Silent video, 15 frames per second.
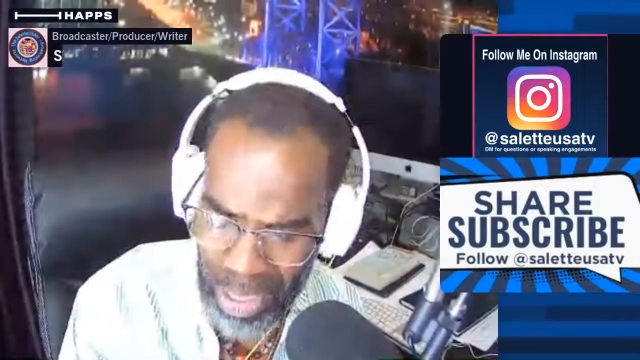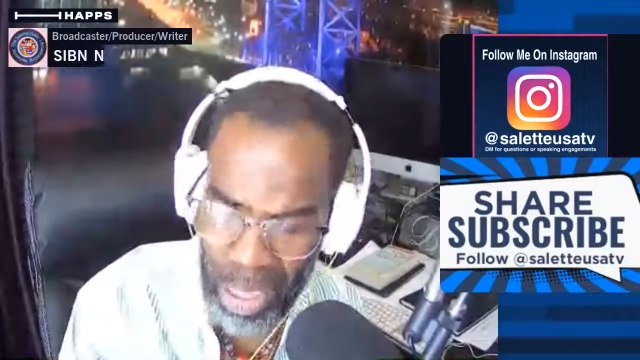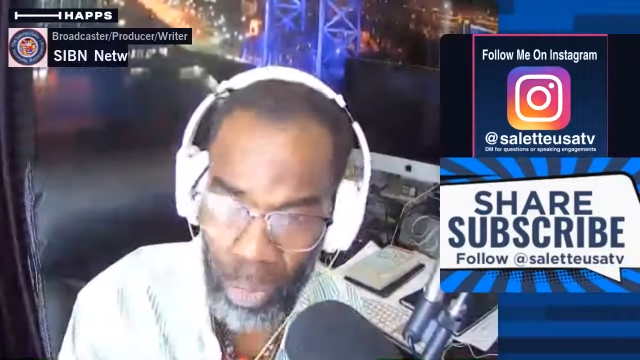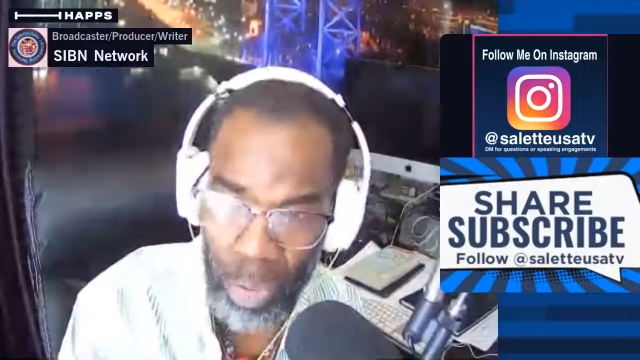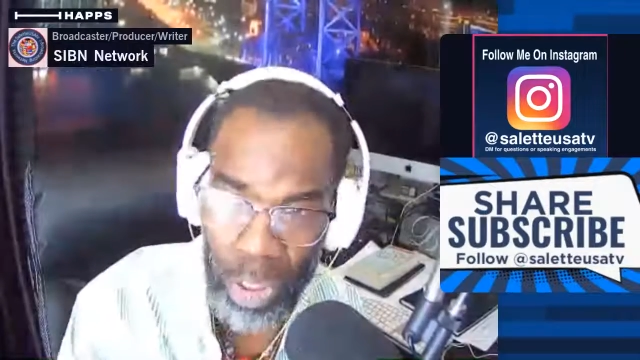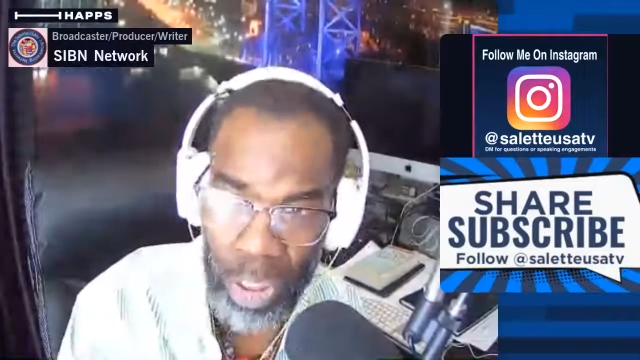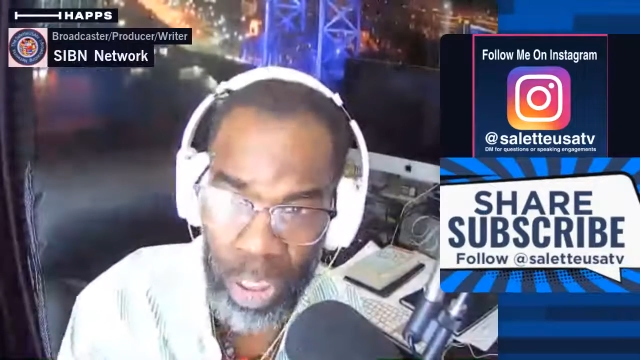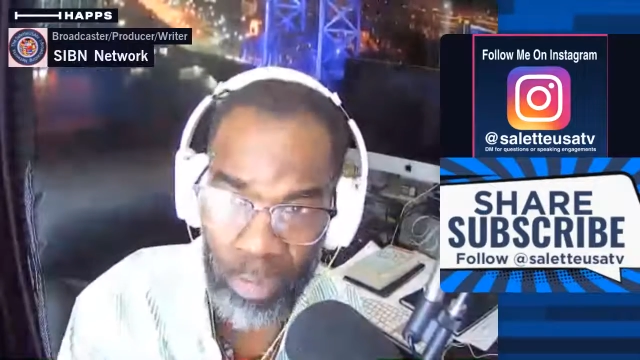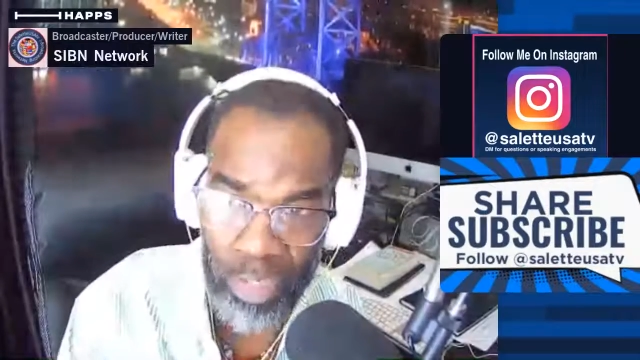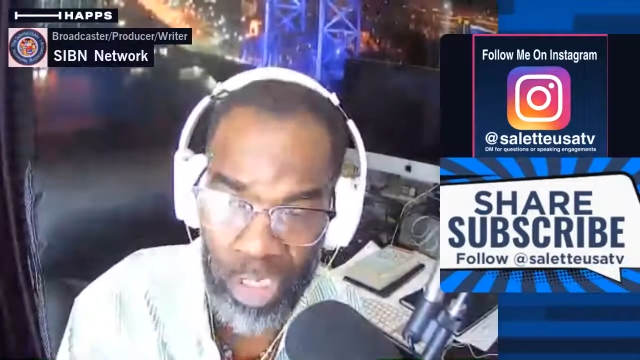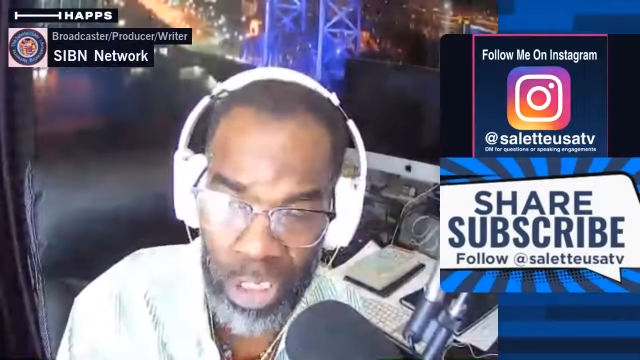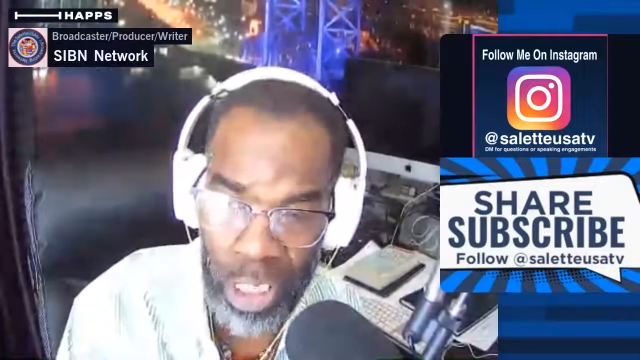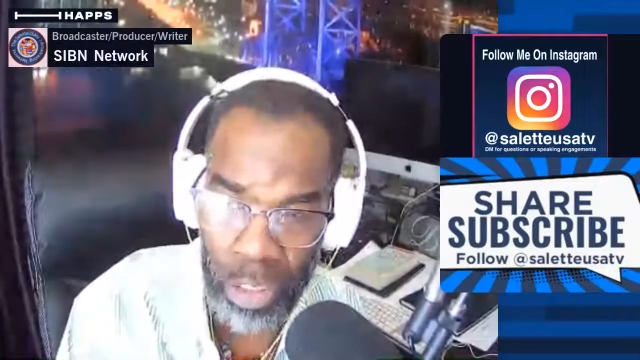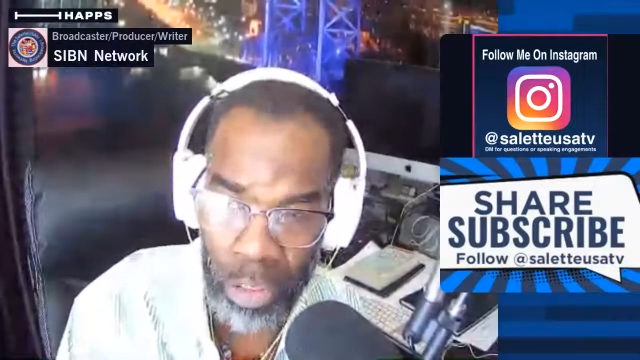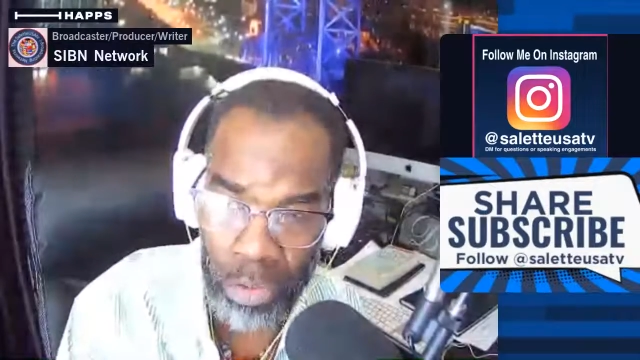I want to give a
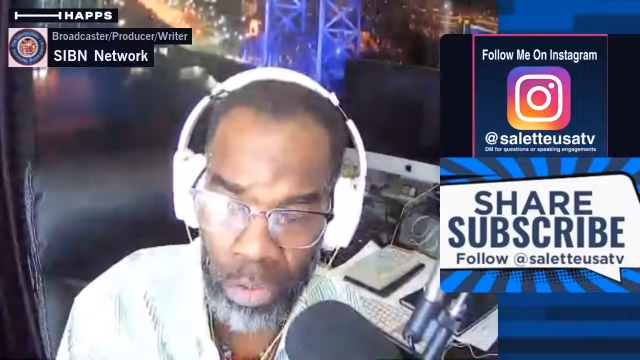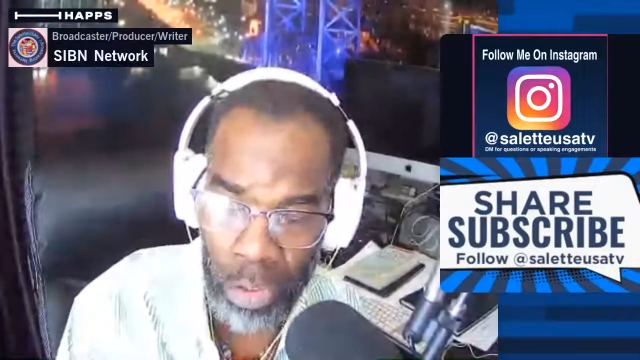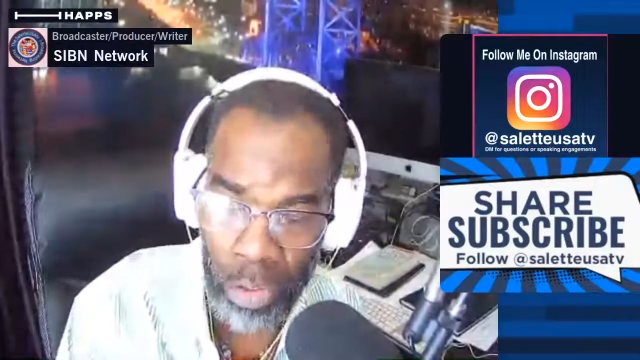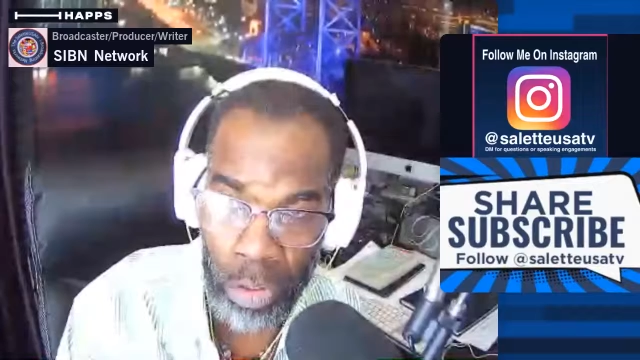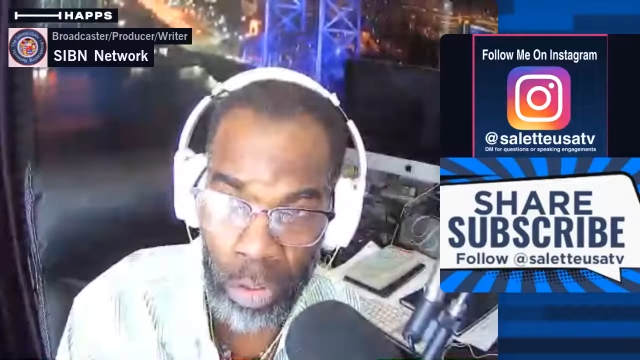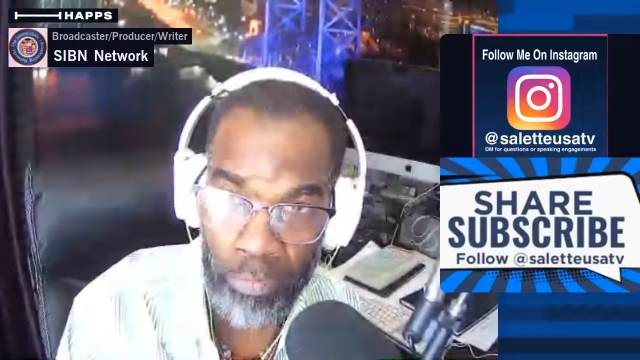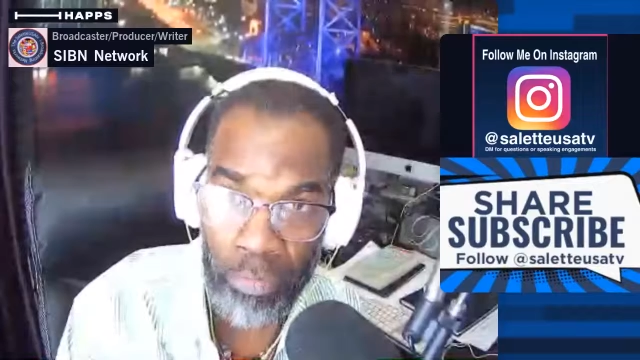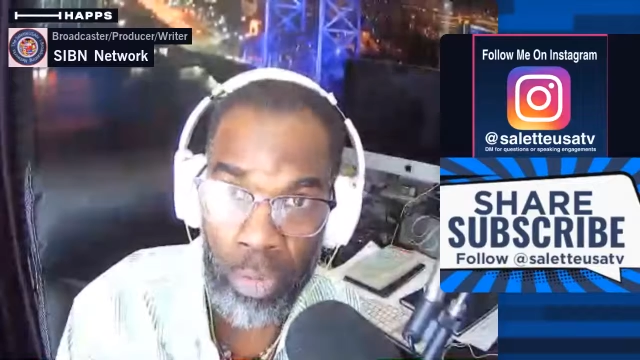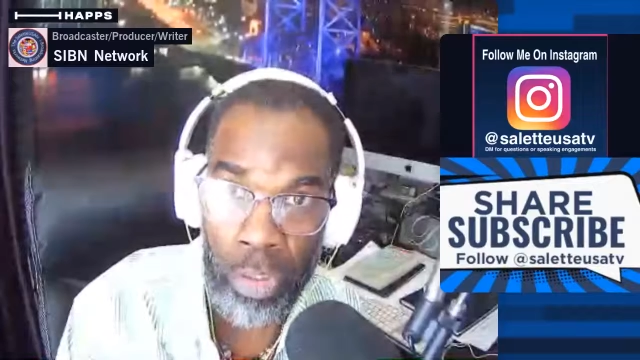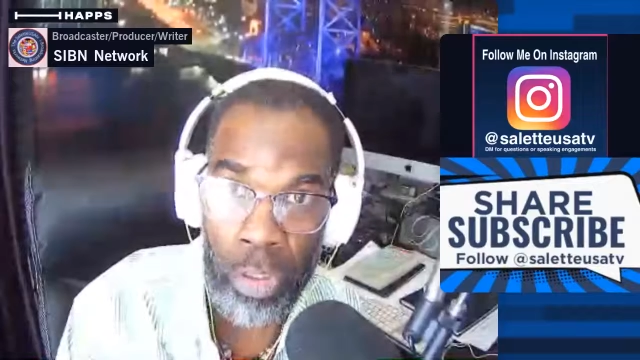shout out to her. And if you